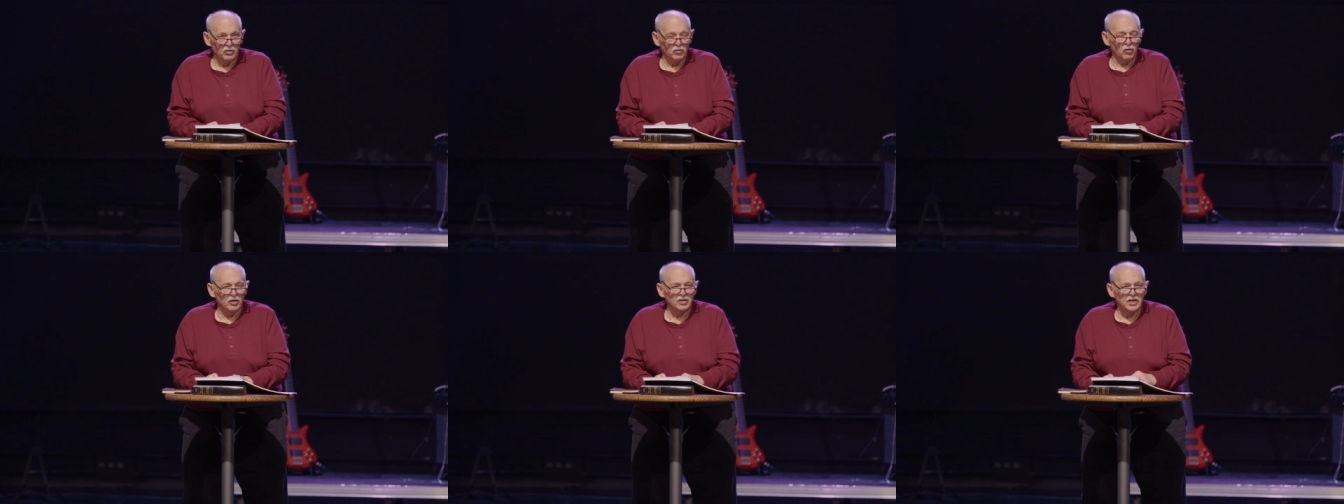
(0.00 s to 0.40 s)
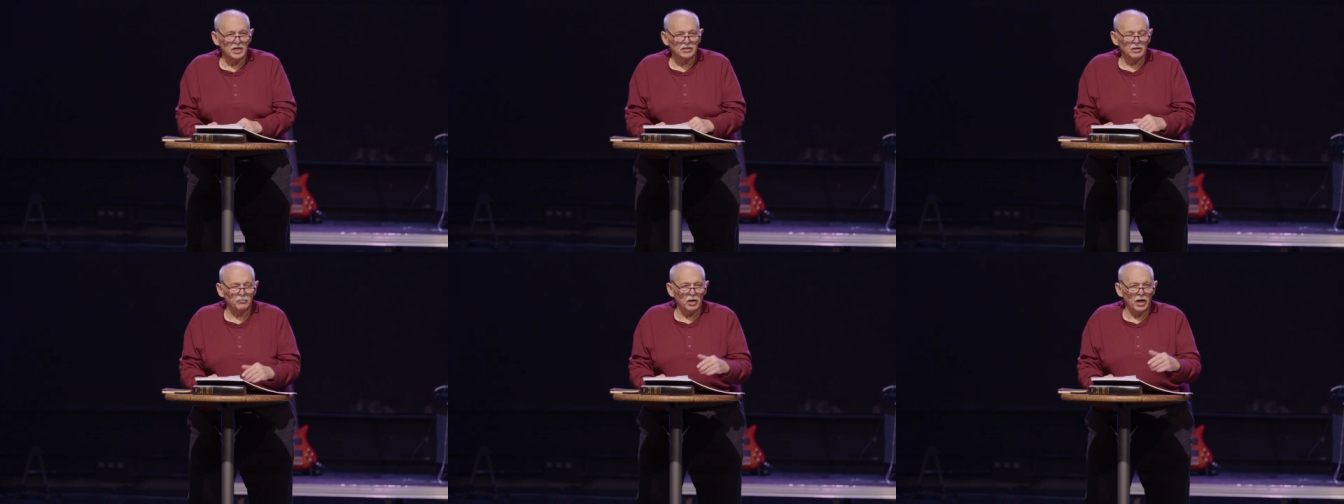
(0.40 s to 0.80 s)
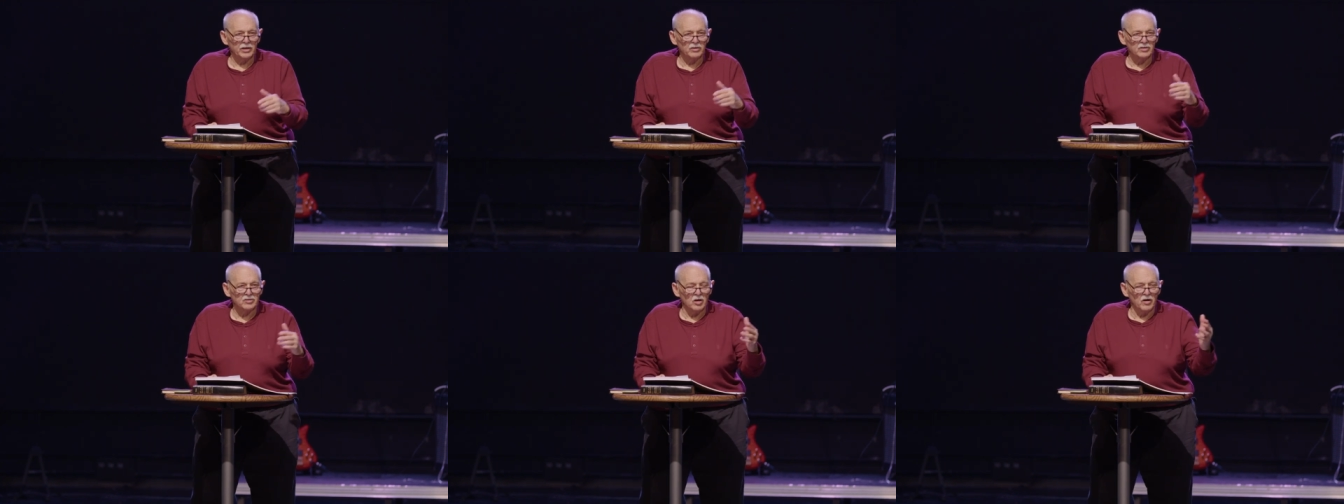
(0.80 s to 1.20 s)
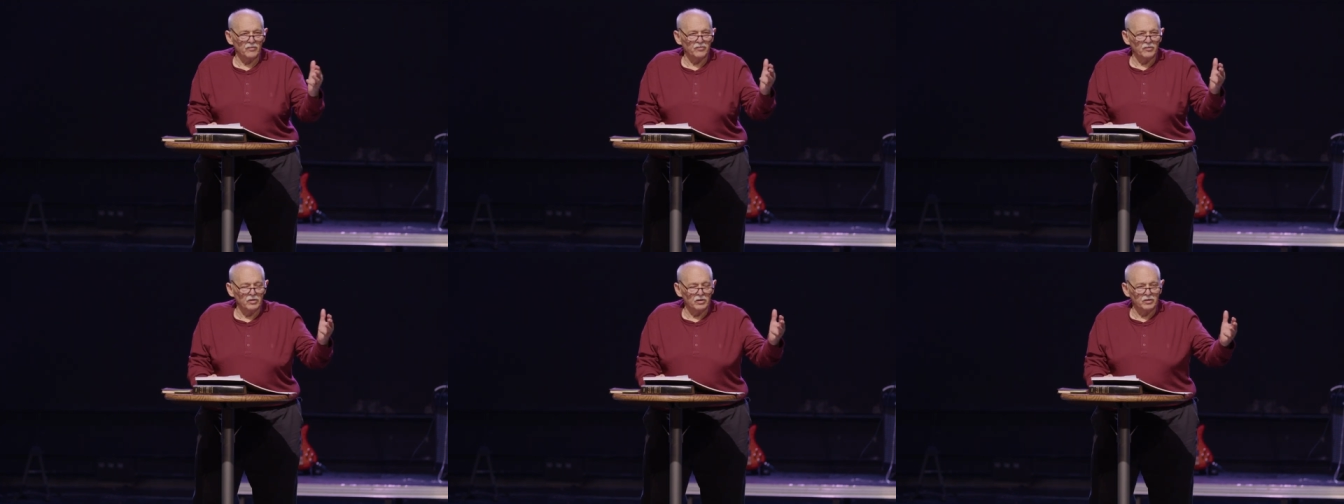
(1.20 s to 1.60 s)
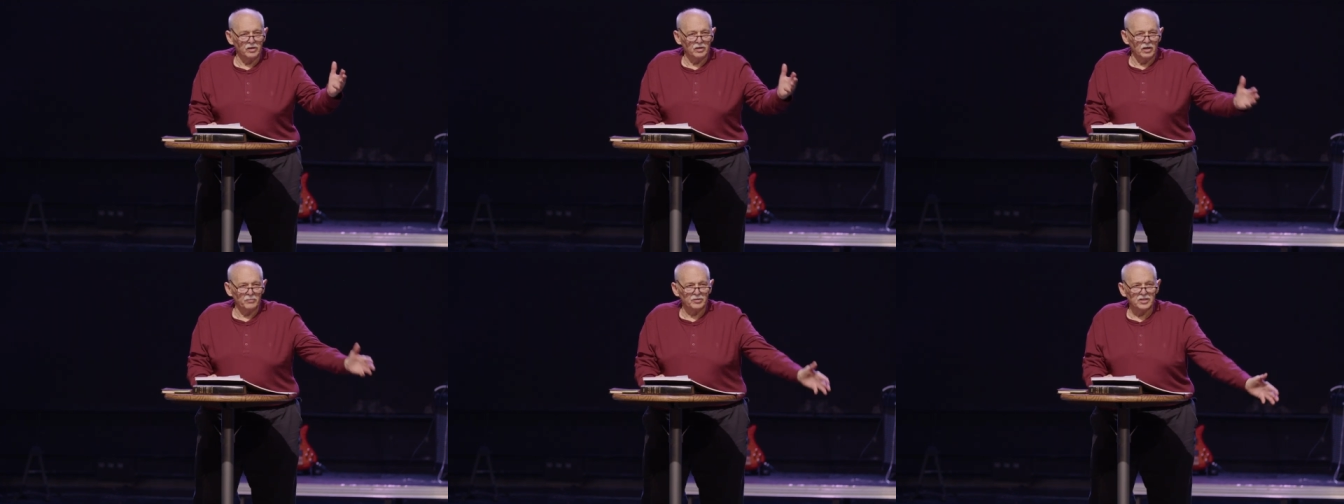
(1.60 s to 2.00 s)
Lord, take the blinders off
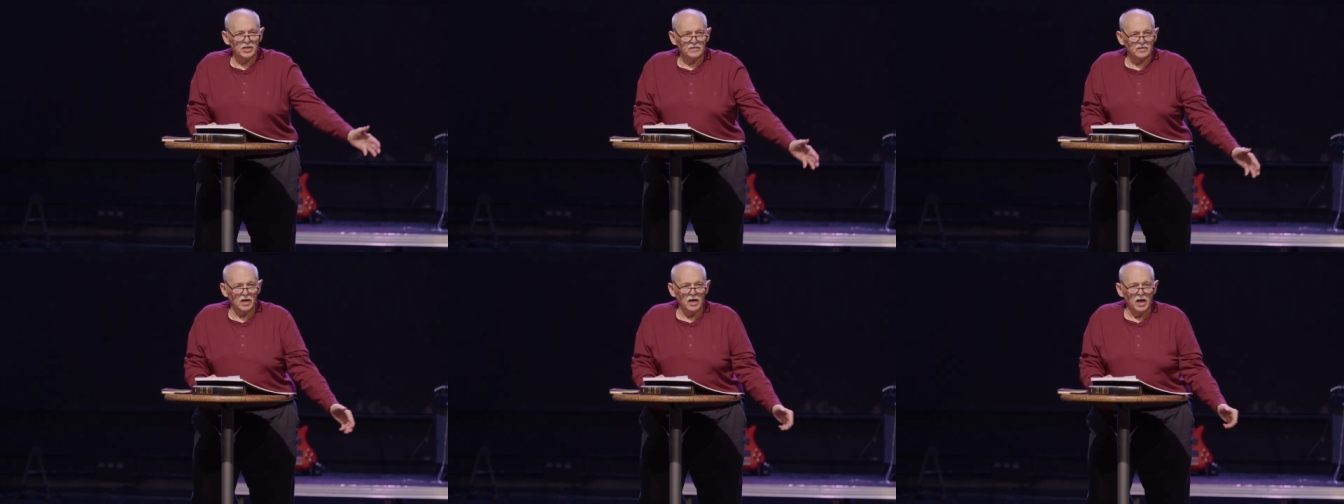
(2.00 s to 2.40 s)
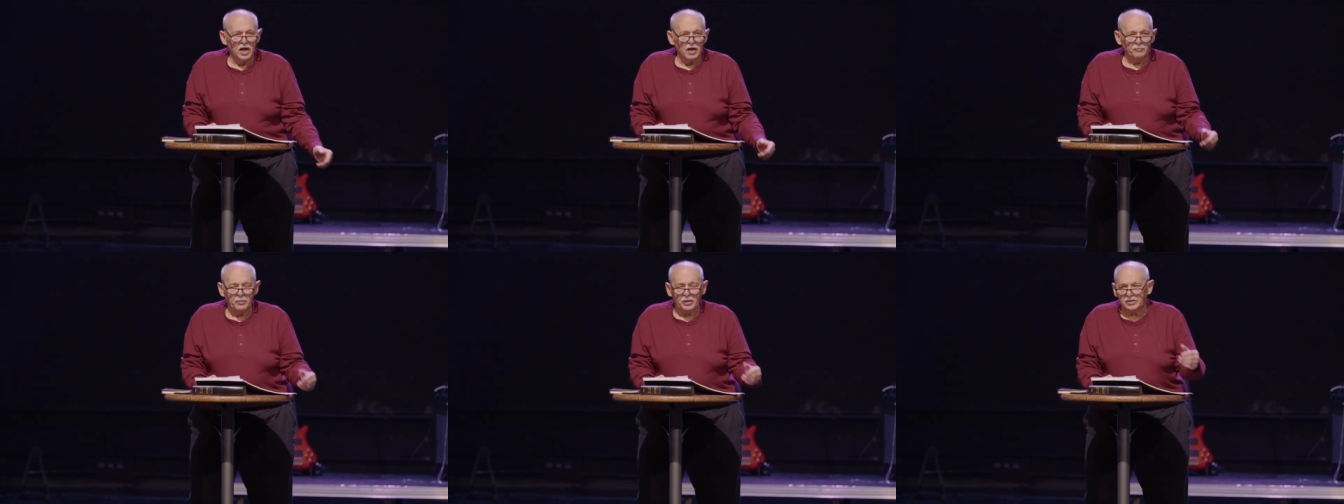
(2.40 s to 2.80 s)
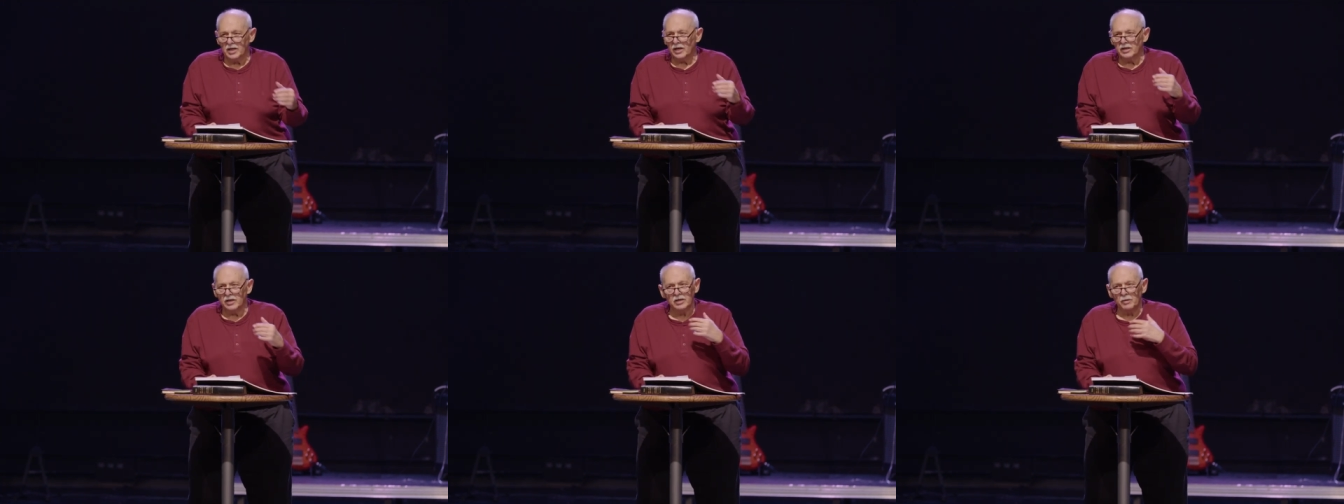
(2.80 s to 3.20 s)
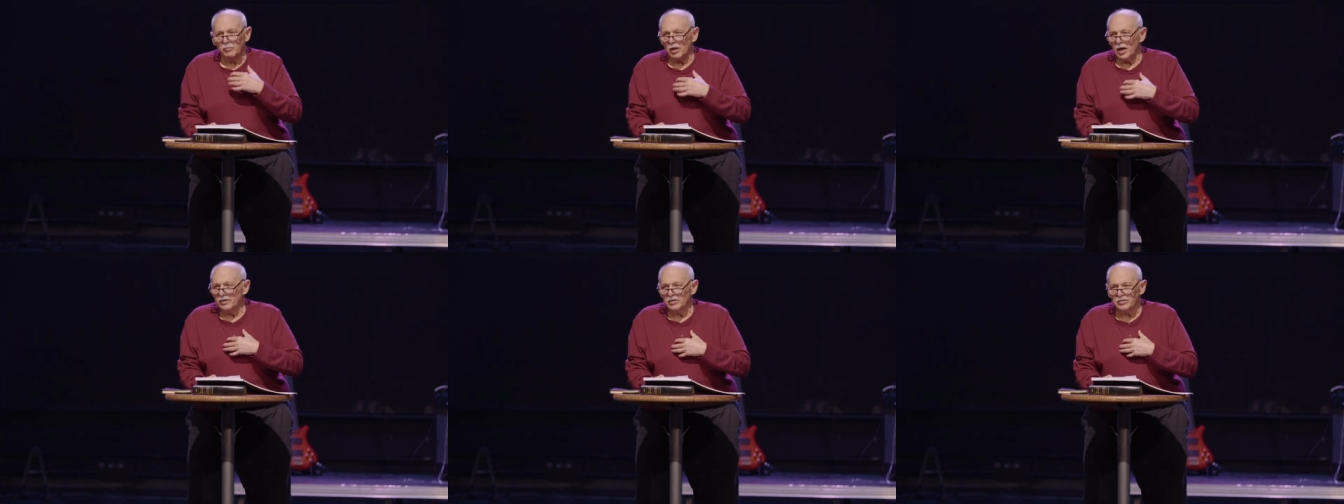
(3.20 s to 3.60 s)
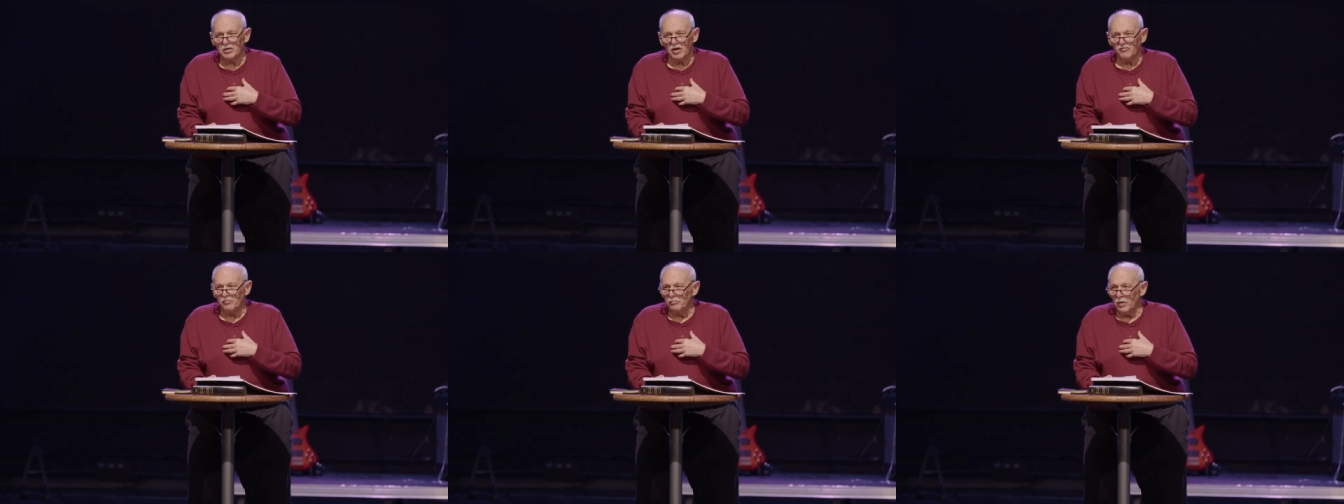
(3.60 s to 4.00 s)
the unsaved eye, but take any blinders
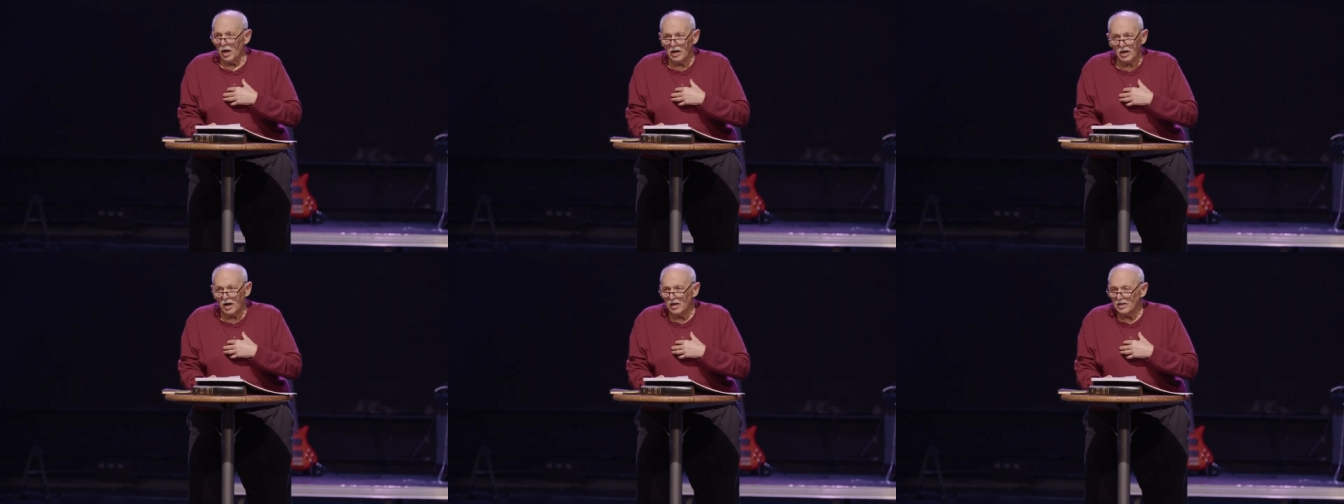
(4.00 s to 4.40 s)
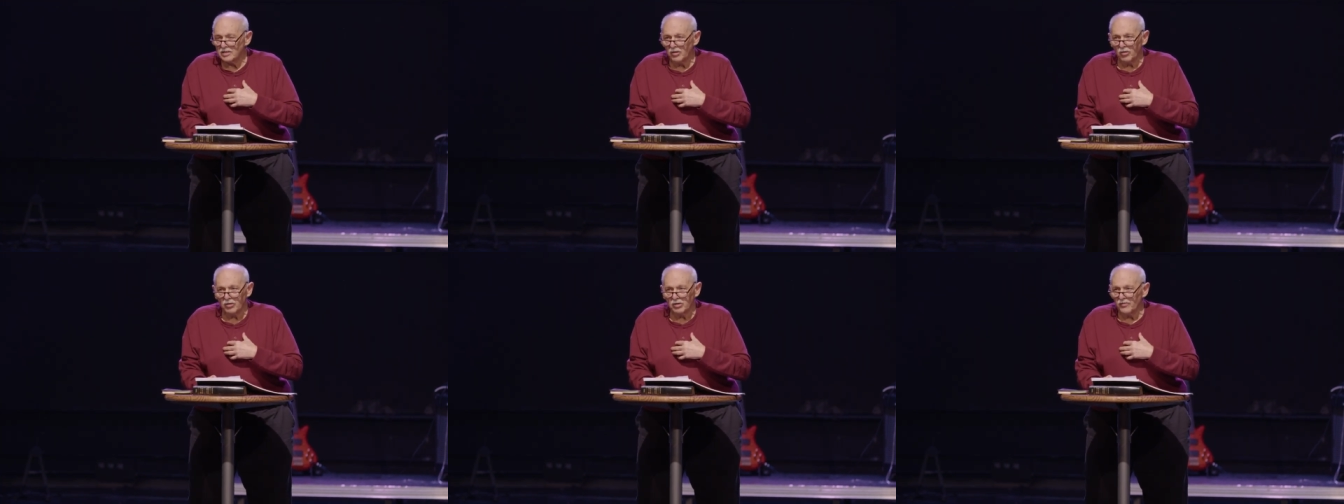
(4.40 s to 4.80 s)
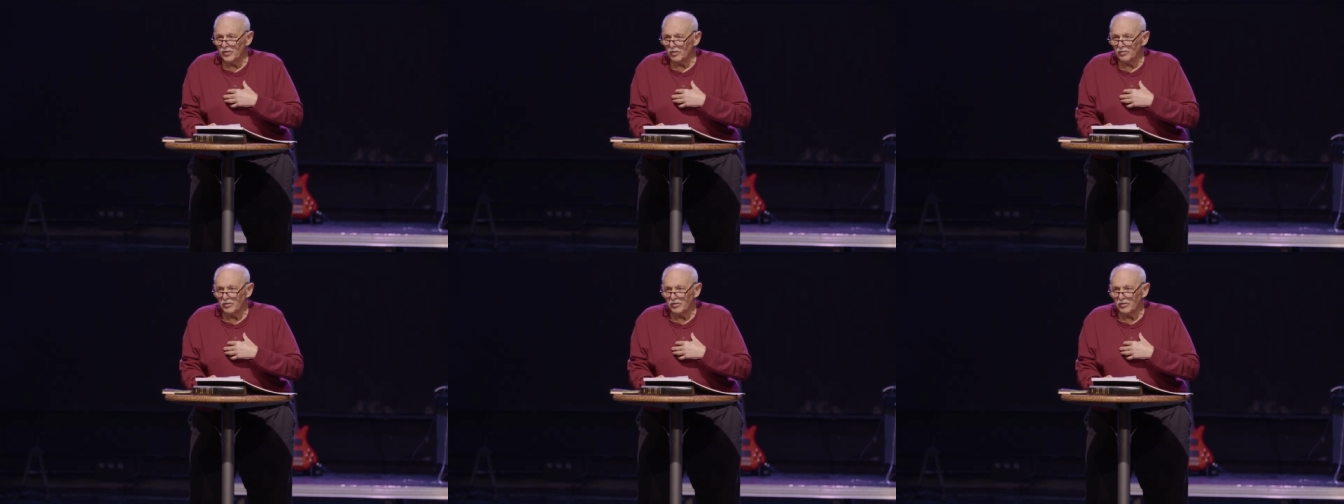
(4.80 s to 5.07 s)
off my eyes, Lord, if they're